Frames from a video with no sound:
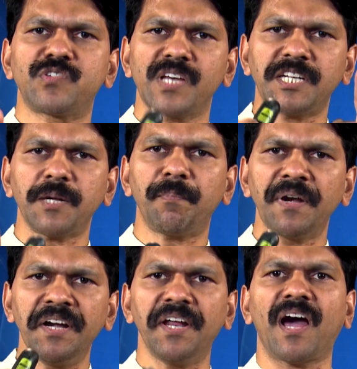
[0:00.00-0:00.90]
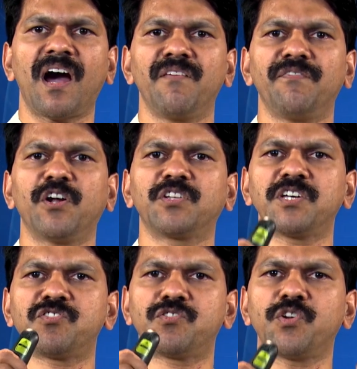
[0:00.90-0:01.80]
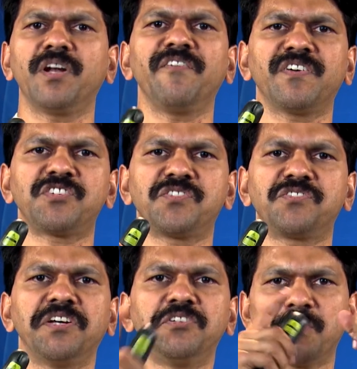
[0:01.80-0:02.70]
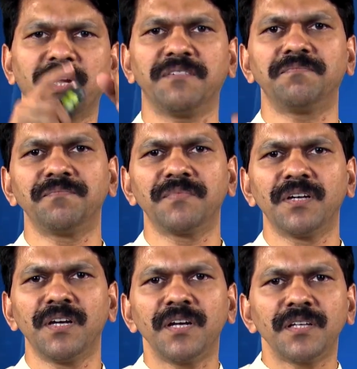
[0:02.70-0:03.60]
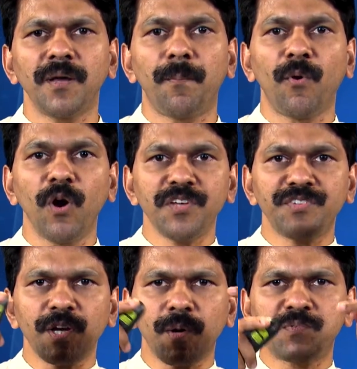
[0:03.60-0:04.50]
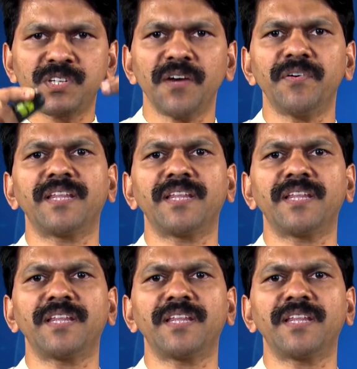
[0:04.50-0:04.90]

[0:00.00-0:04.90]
set up India for the 21st century. The policy observed